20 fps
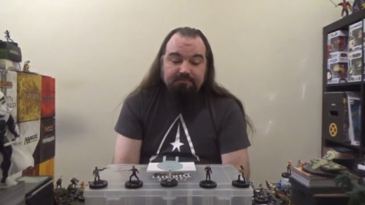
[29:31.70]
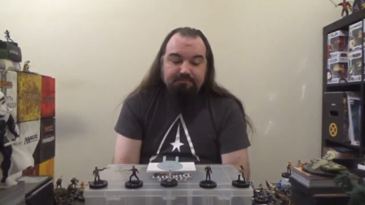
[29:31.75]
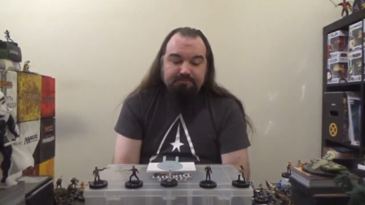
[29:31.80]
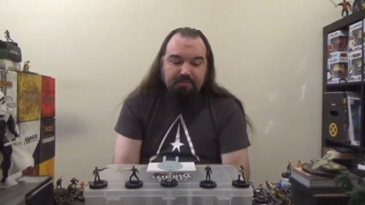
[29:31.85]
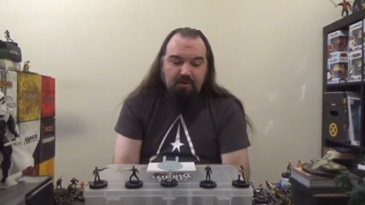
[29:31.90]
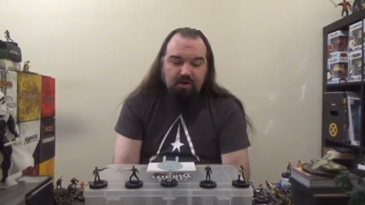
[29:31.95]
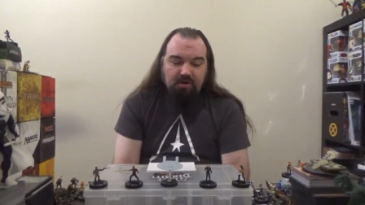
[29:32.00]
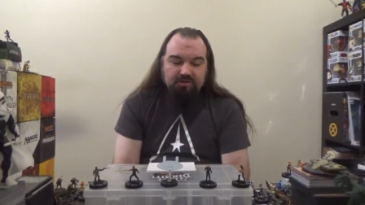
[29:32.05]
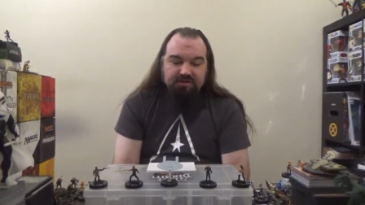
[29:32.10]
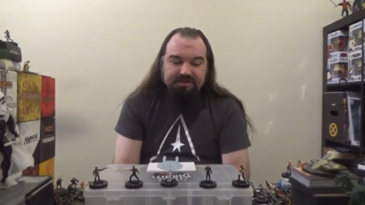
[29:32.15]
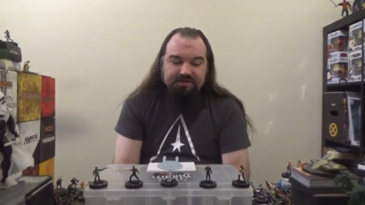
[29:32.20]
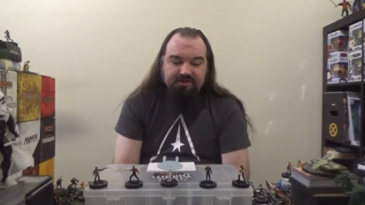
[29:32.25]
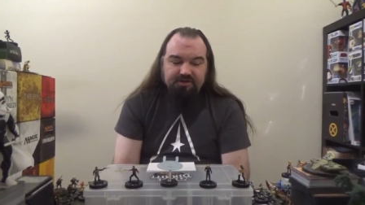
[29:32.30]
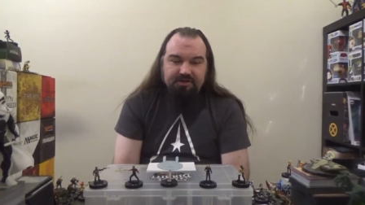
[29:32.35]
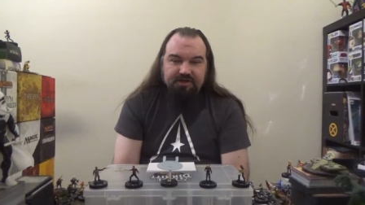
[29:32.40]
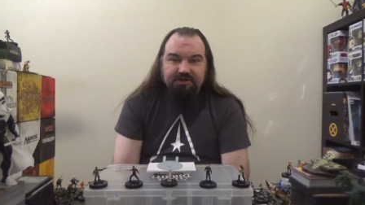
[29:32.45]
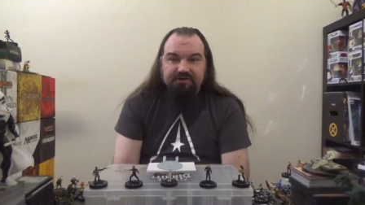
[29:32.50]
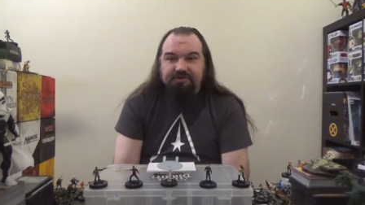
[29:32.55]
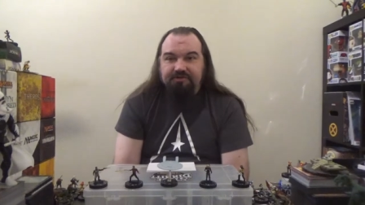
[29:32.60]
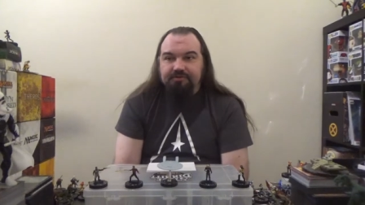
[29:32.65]
Barclay
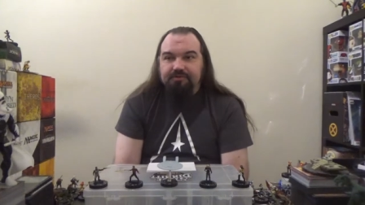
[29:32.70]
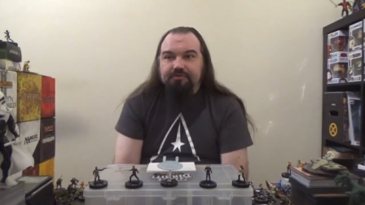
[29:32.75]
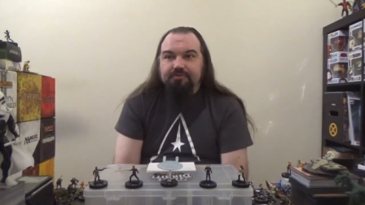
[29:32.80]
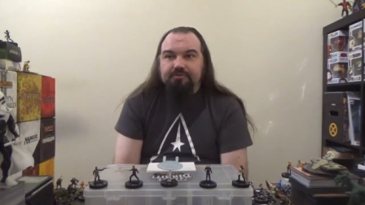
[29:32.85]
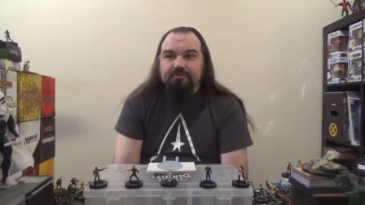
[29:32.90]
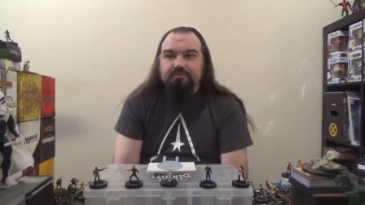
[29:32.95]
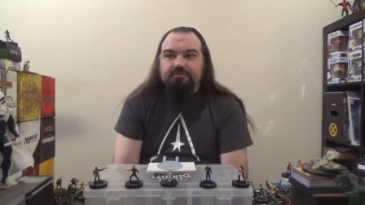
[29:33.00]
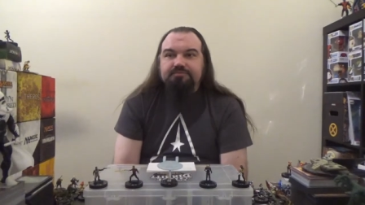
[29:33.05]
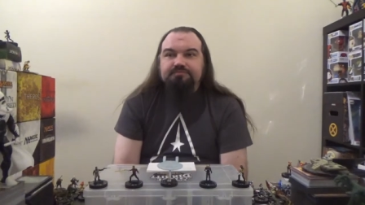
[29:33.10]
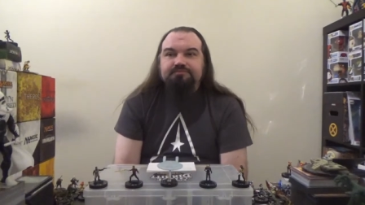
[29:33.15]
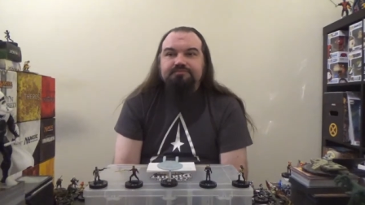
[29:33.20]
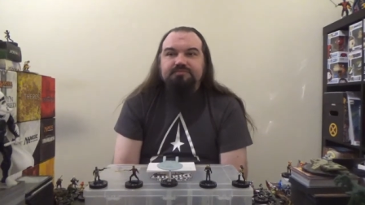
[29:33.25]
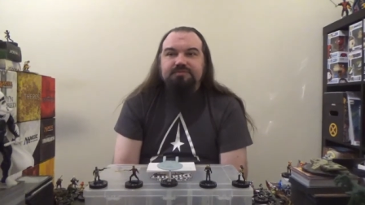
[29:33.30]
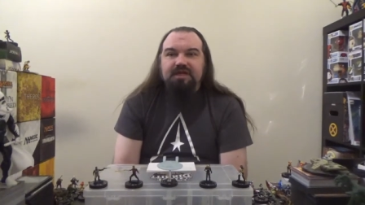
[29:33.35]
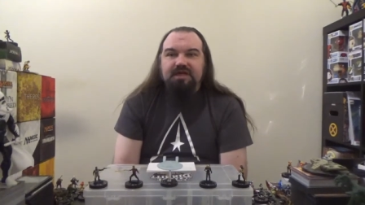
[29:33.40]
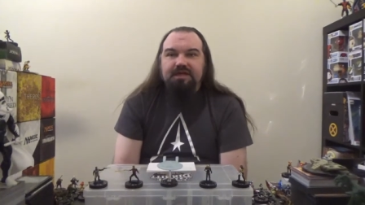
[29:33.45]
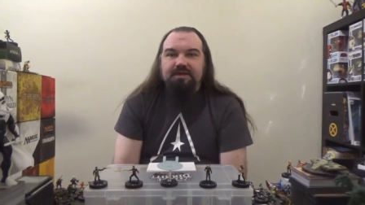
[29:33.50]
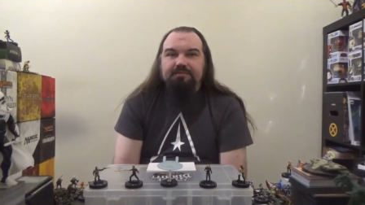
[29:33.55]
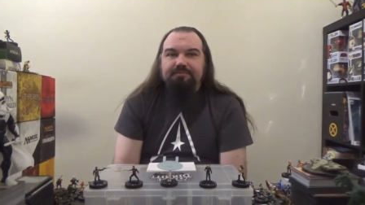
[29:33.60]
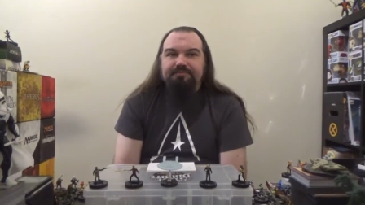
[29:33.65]
turned into
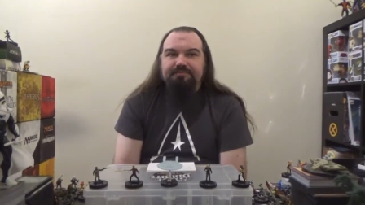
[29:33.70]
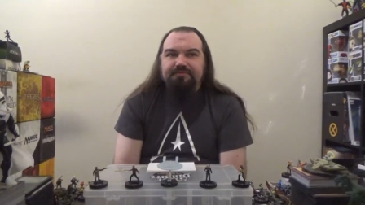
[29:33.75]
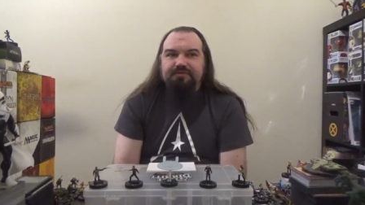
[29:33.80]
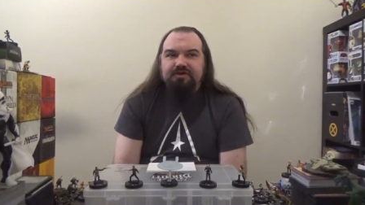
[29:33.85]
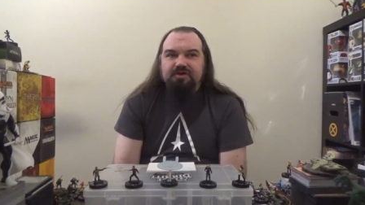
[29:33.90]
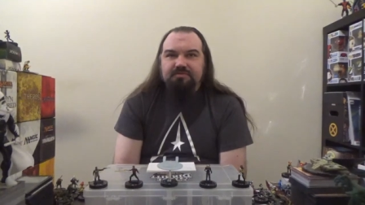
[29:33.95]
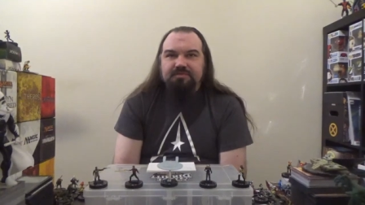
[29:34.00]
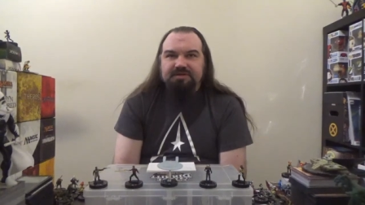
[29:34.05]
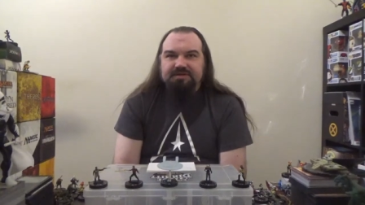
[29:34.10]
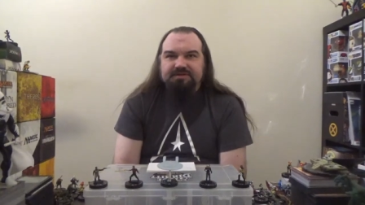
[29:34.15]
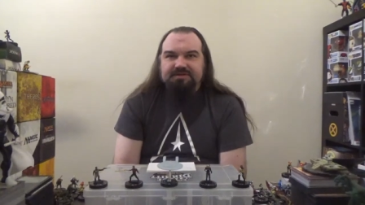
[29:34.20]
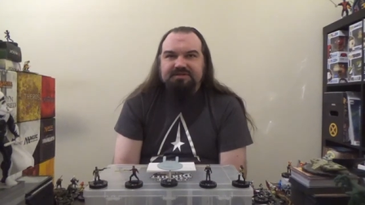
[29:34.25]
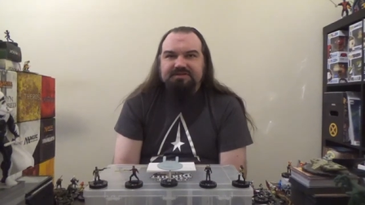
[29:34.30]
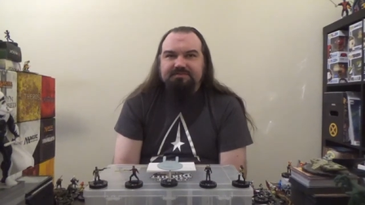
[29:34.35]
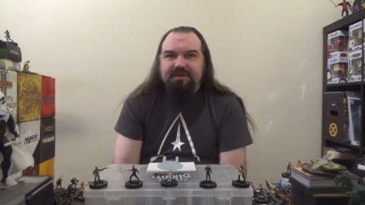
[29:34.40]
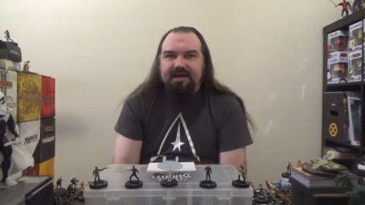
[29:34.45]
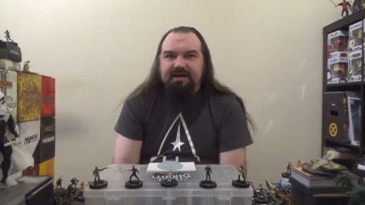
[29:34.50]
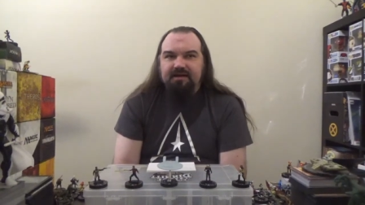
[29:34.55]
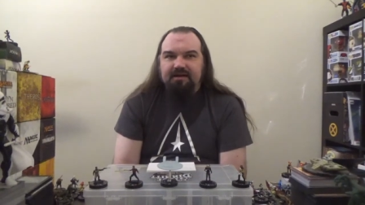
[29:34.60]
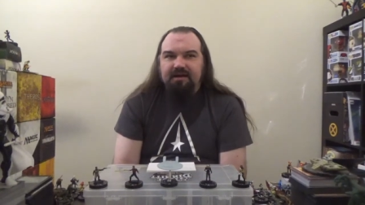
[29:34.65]
a human
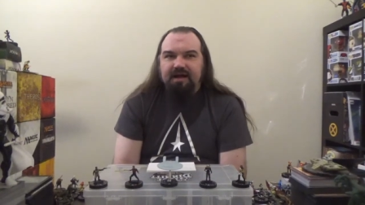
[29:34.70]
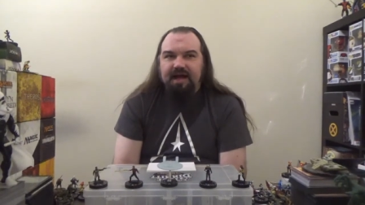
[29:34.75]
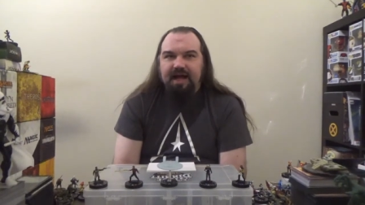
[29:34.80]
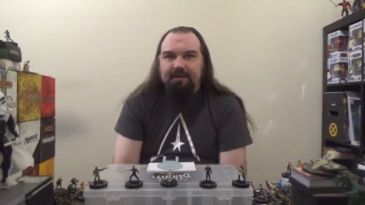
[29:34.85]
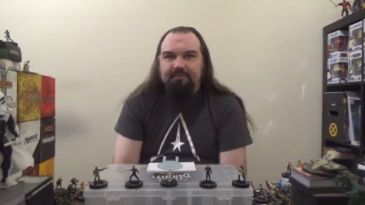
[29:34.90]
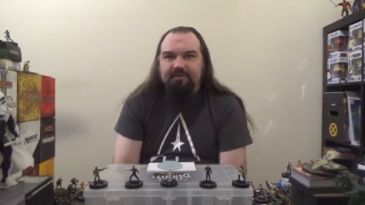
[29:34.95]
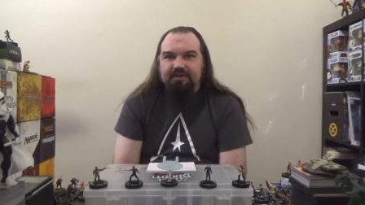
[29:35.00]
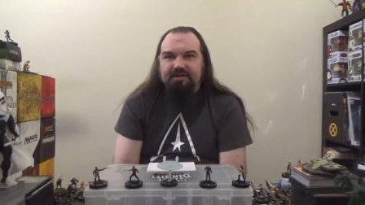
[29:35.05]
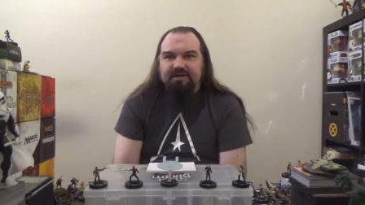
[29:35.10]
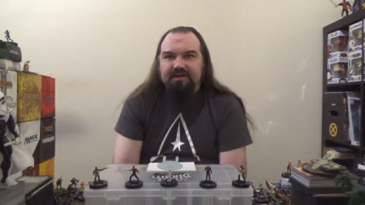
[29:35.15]
spider hybrid,